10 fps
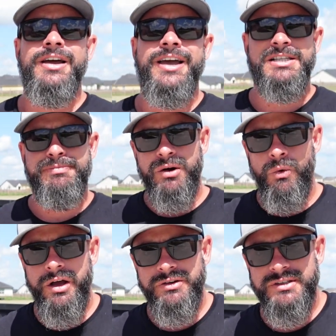It's been a
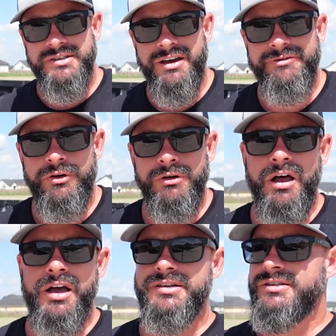while since I
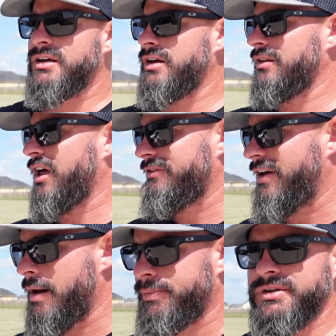fertilized. Life
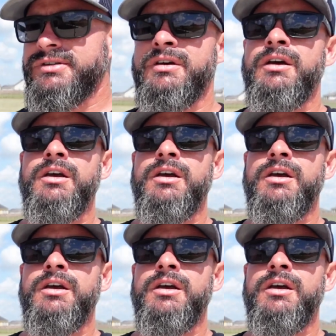happens.